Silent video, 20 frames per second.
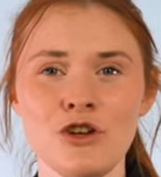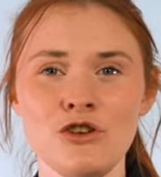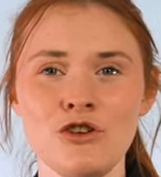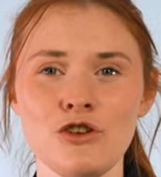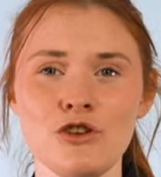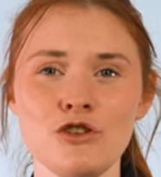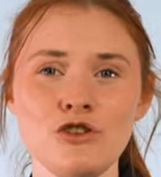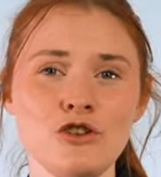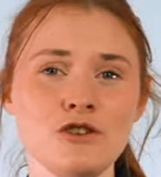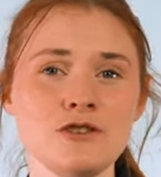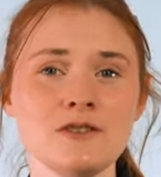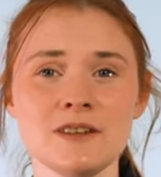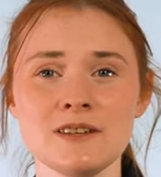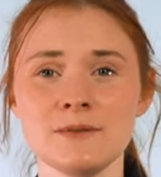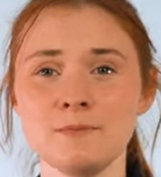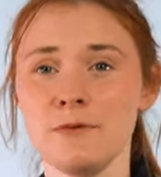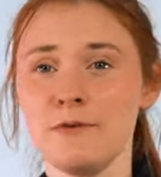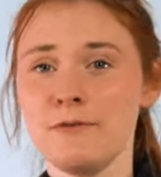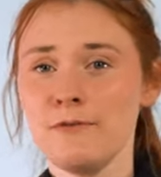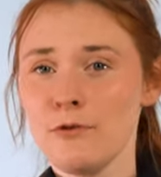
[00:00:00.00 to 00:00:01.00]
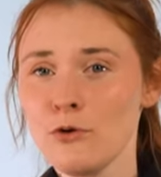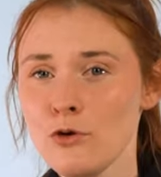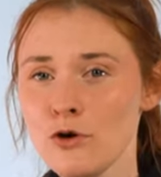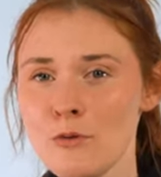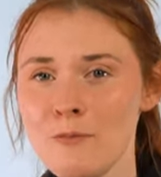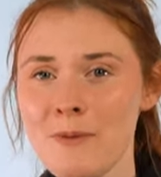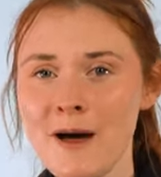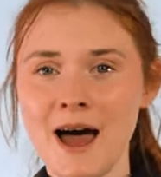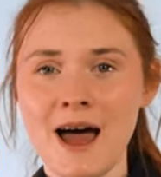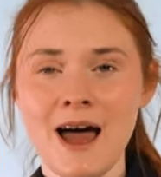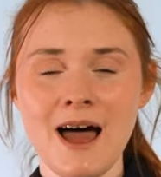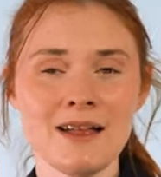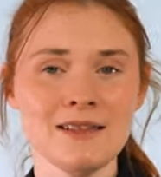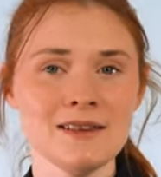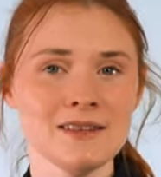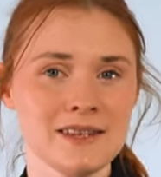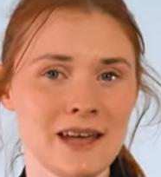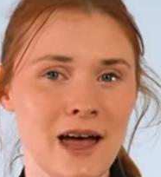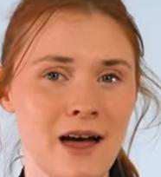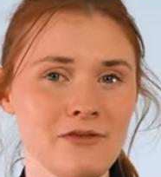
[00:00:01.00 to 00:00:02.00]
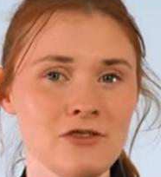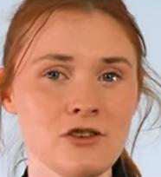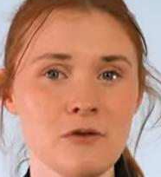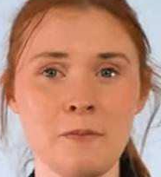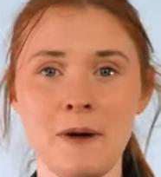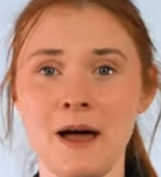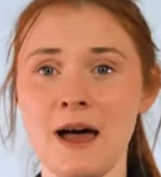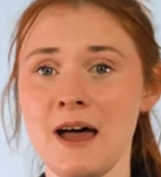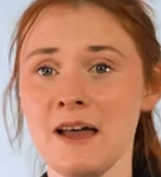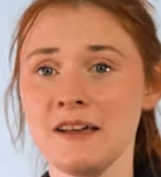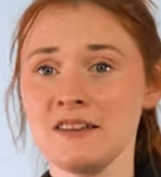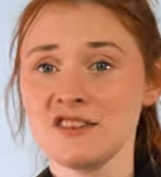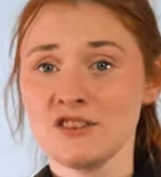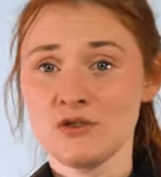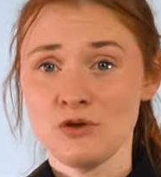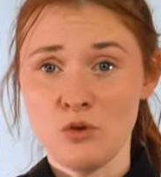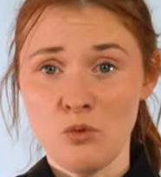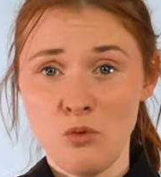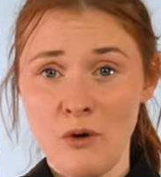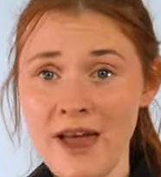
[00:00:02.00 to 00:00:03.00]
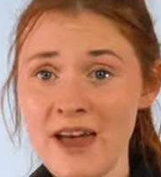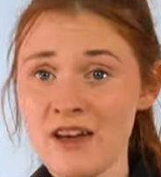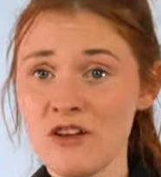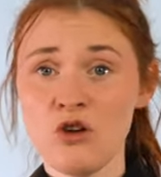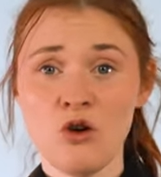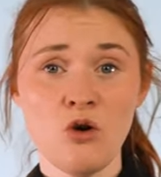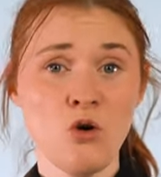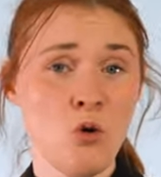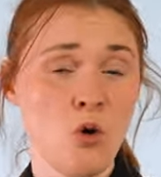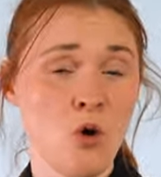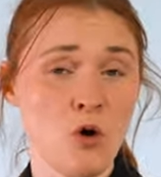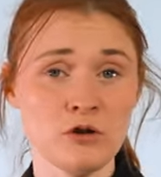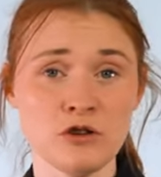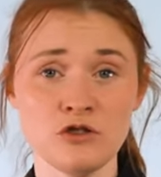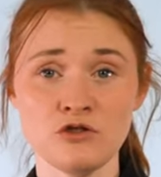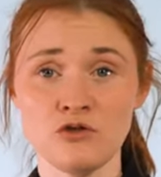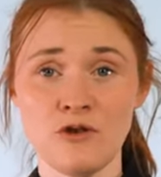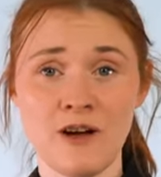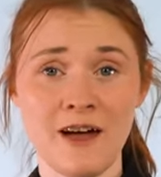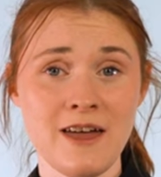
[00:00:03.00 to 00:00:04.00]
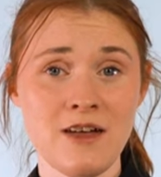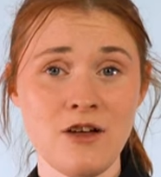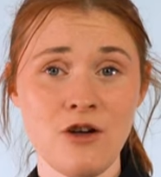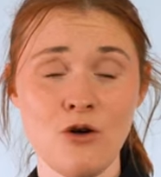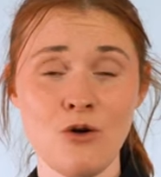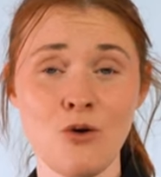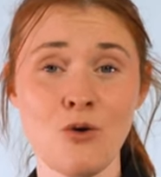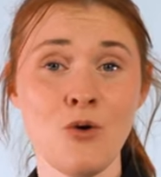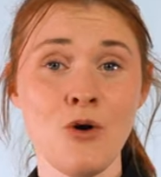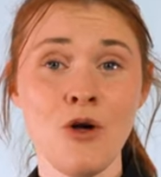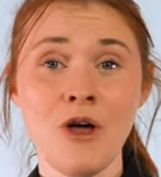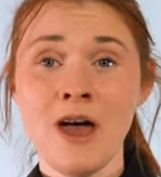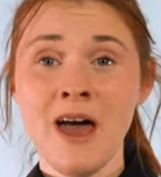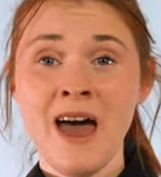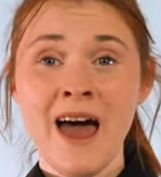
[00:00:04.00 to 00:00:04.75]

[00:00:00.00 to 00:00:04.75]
You can use this before baths, after baths, on a wet coat, on a dry coat,